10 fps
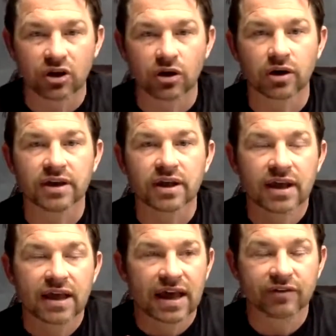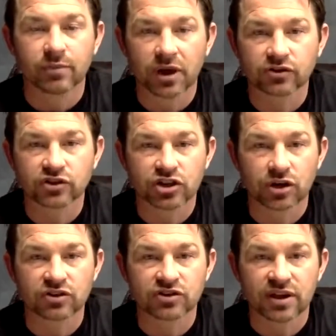on heavy metals has
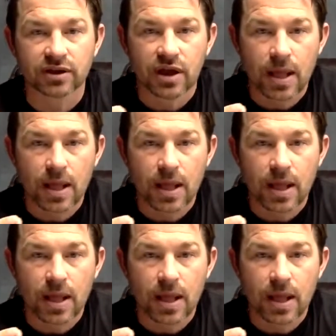shown is that